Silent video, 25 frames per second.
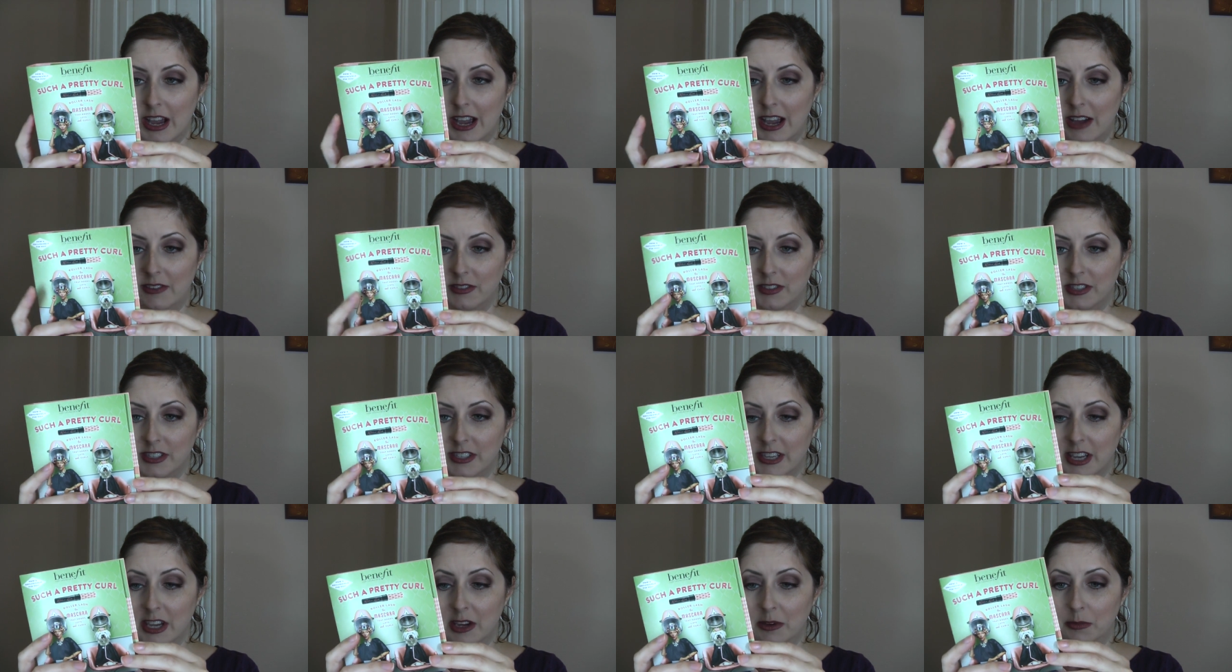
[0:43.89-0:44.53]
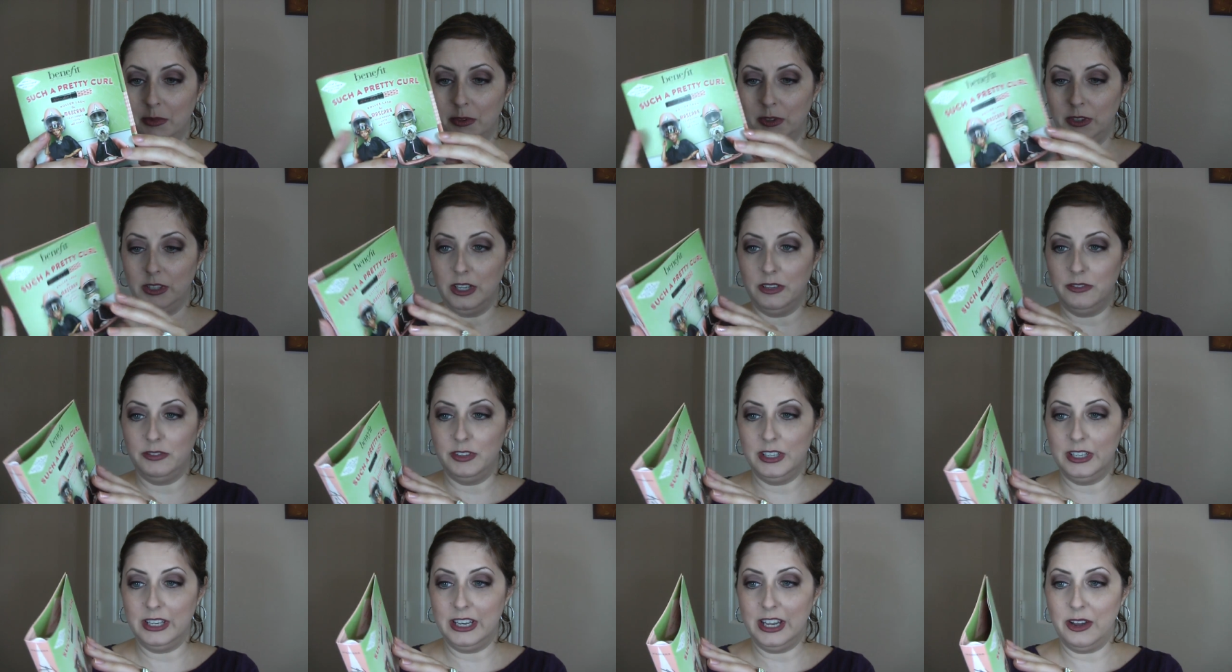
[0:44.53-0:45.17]
I have a sample
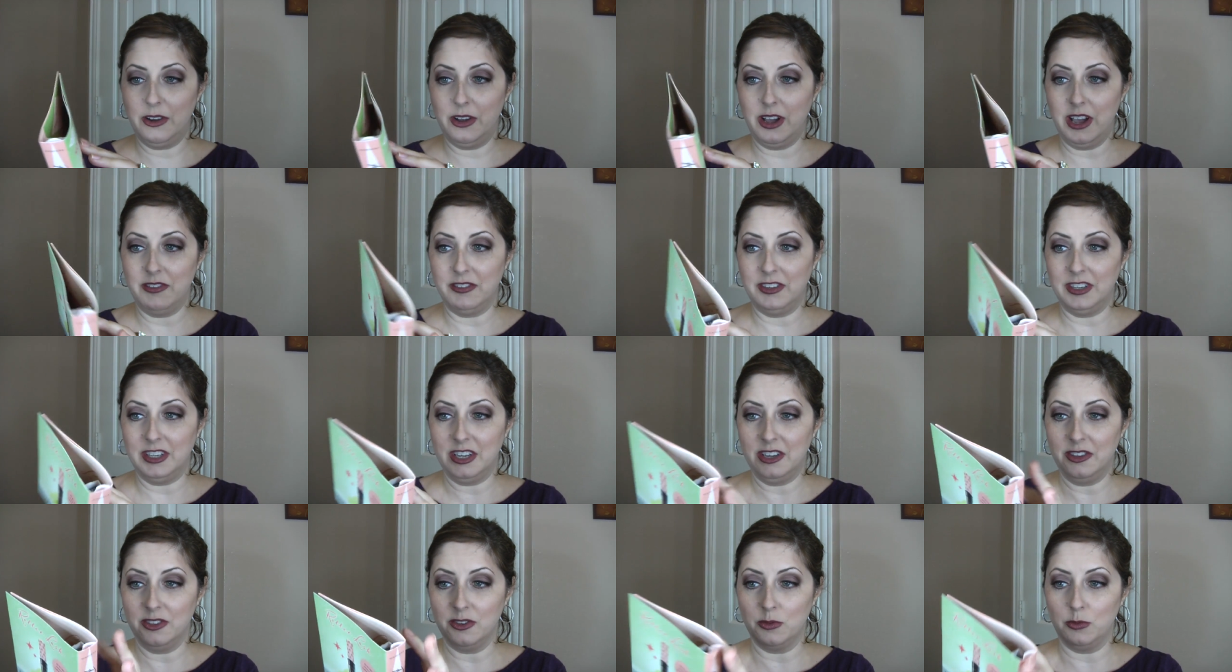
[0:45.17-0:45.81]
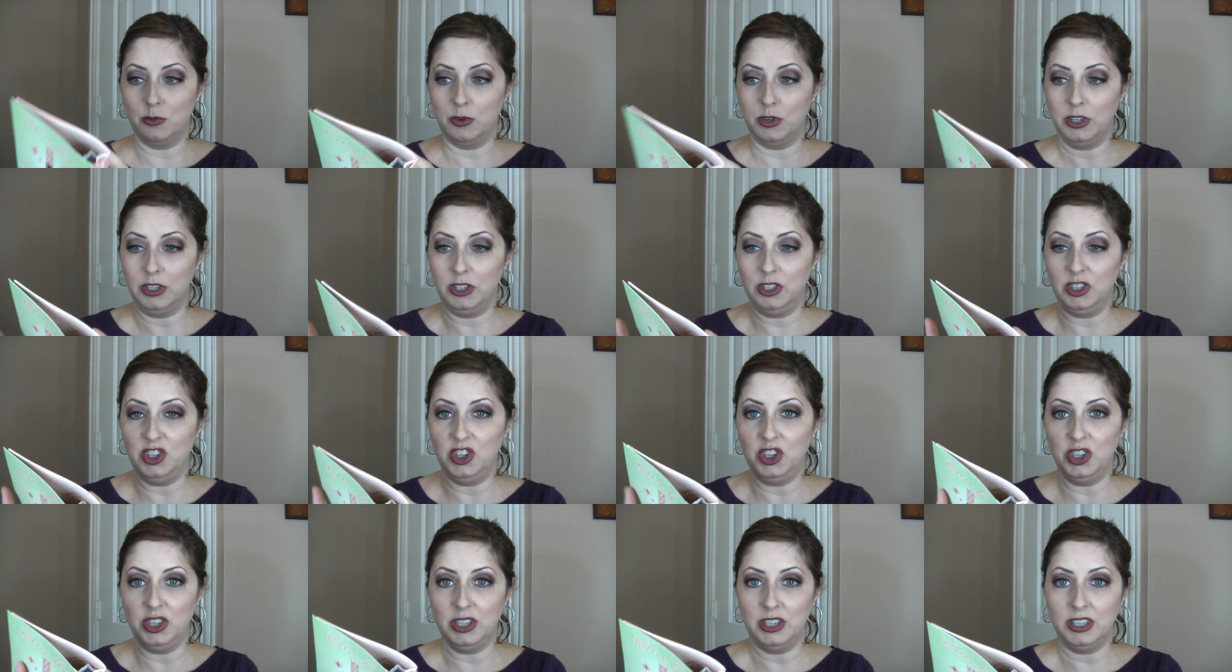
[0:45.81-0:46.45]
of it. Now I have another
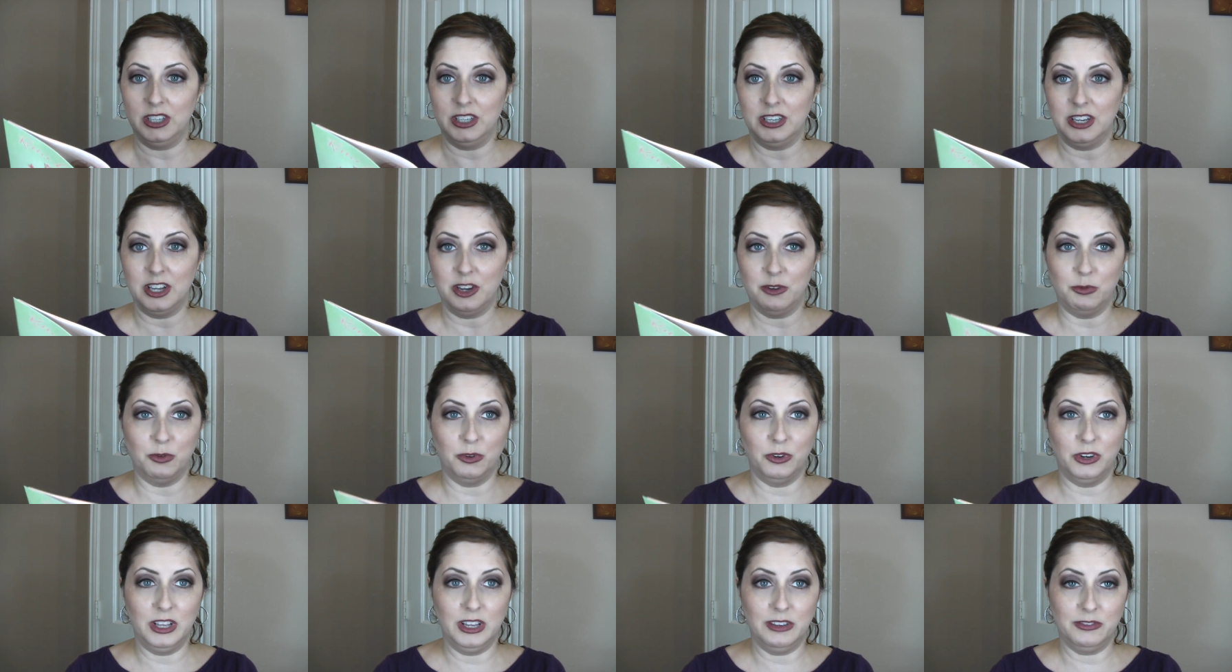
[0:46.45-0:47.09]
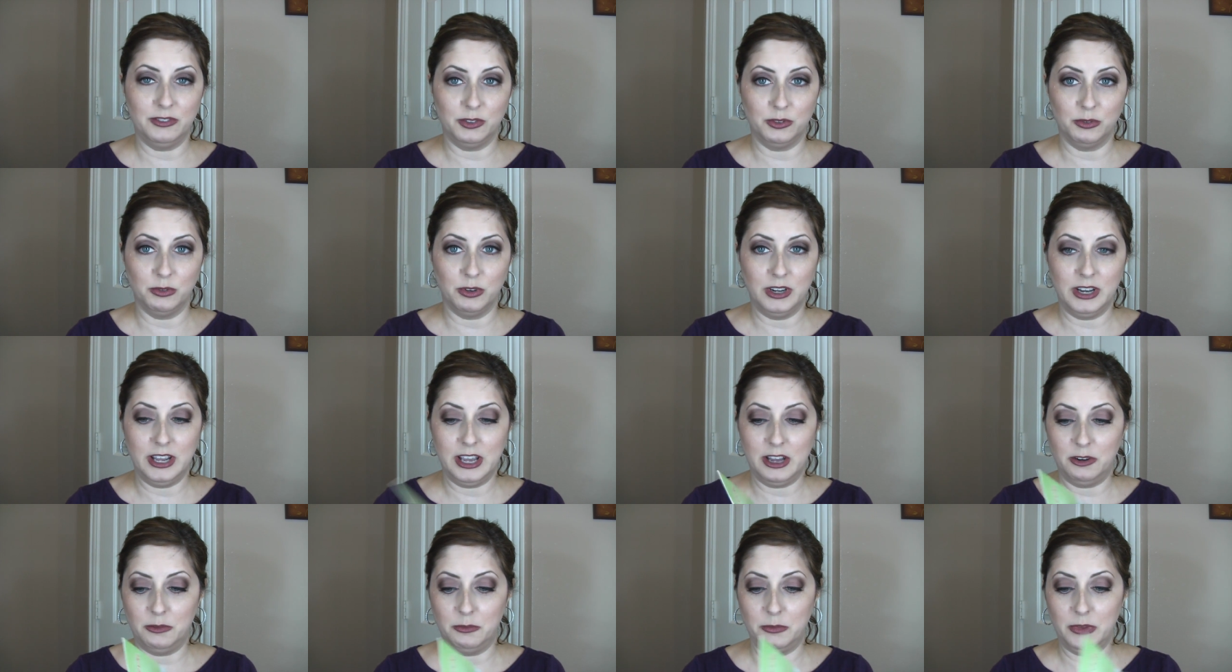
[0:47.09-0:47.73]
one. Good. I won't have to
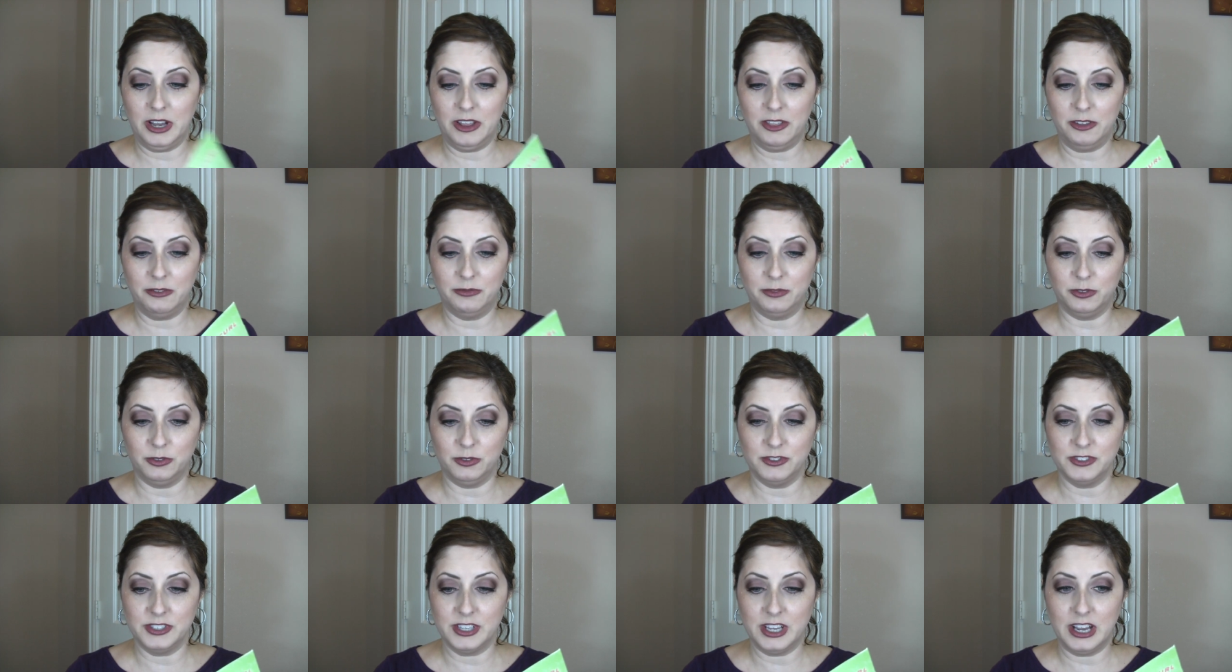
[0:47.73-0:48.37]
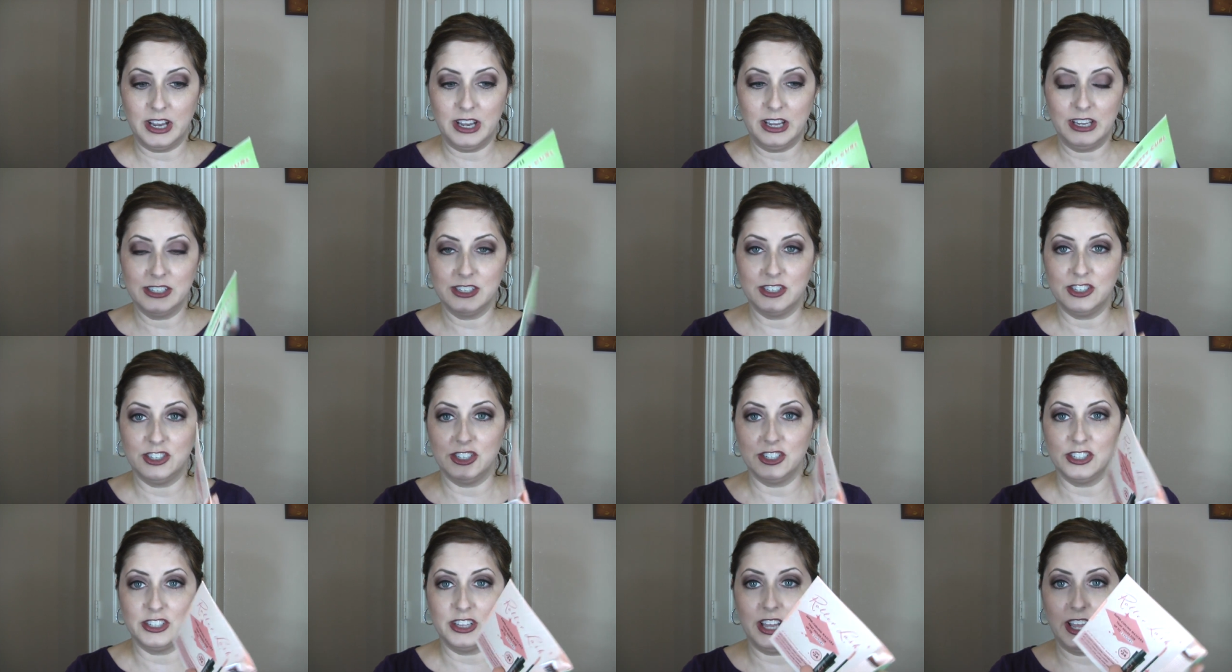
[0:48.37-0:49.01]
run out and buy the full
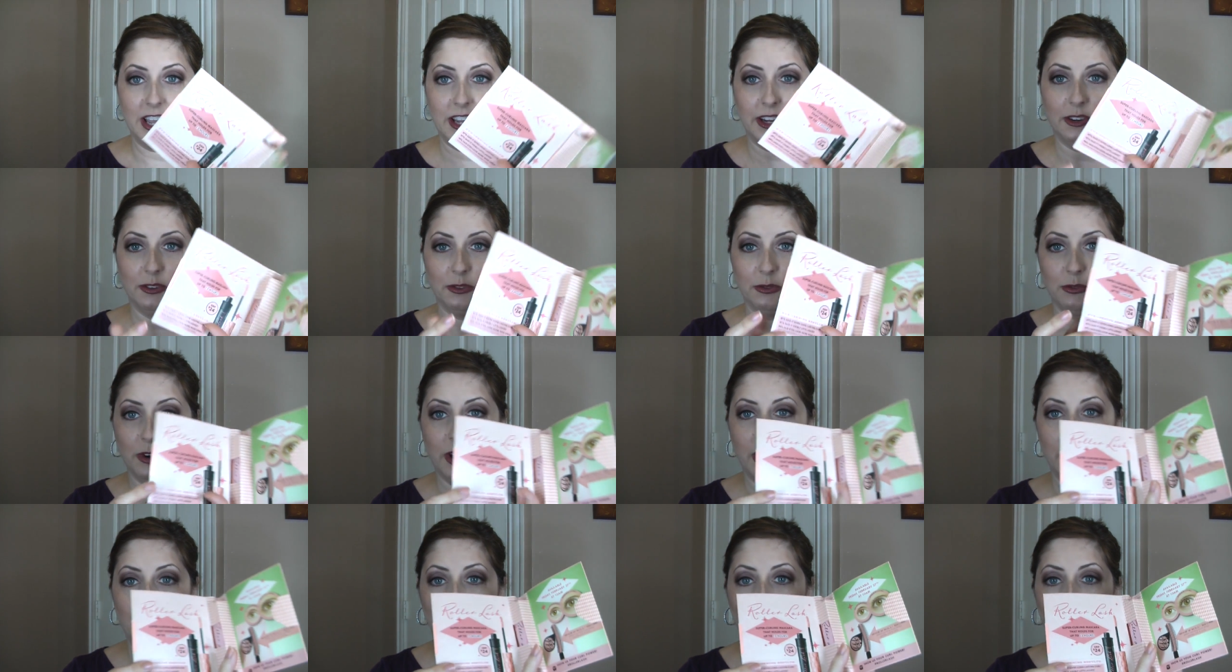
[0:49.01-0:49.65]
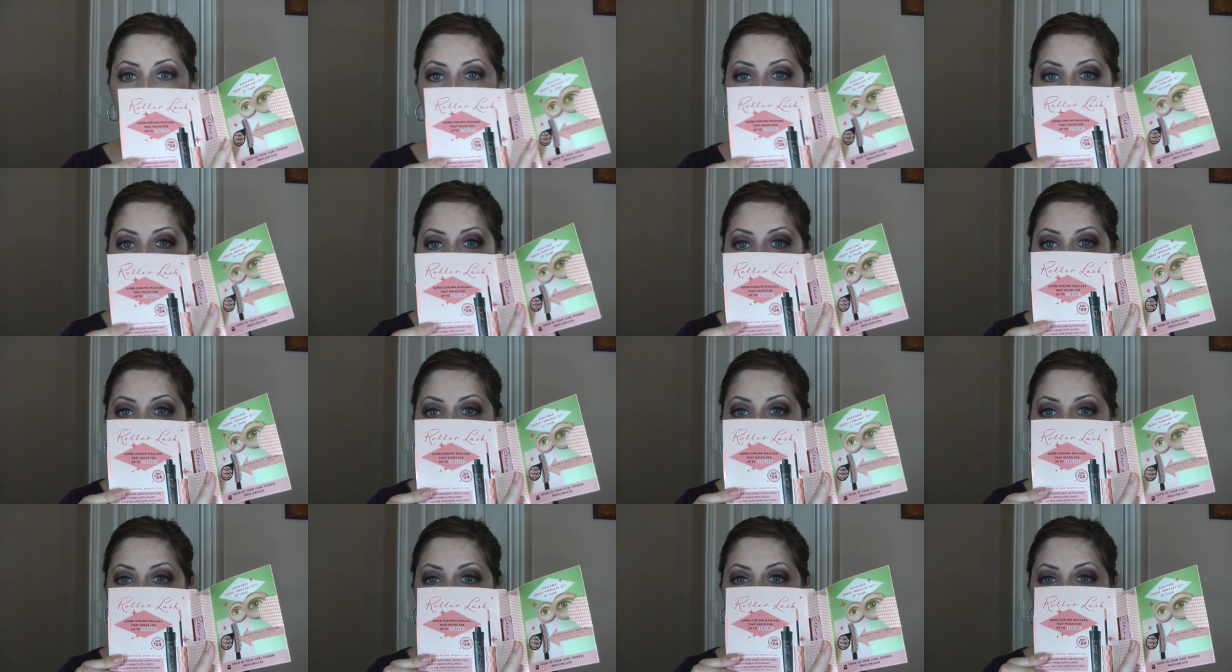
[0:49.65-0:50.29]
size just like right away
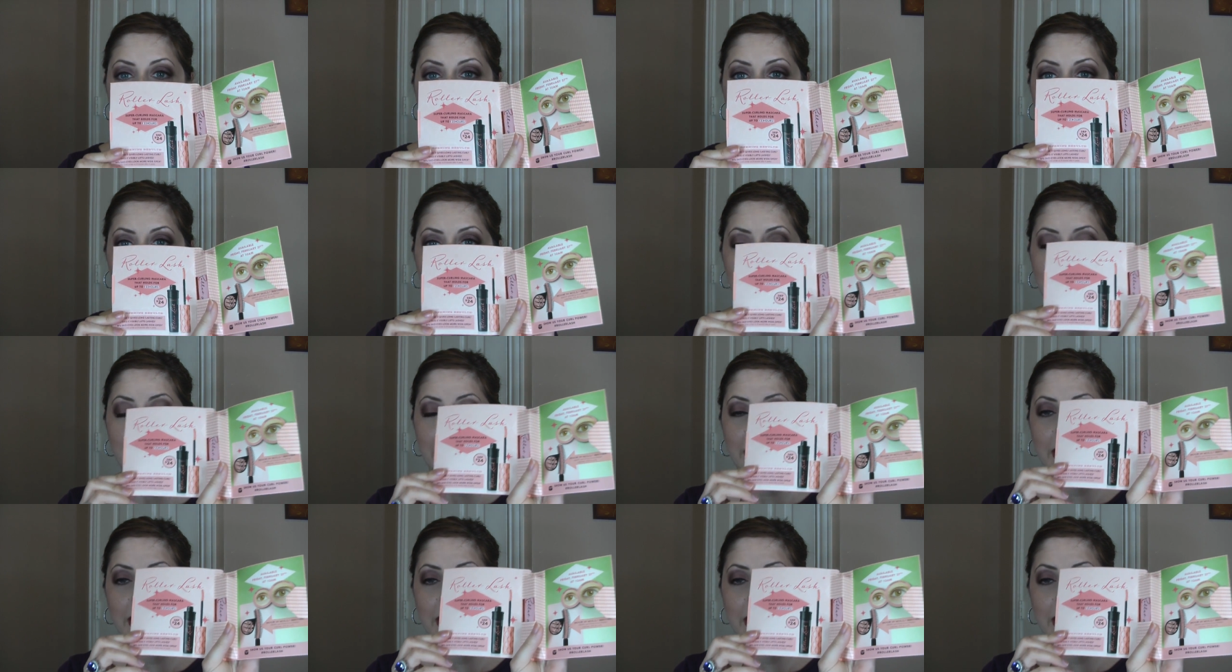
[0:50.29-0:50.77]
or anything.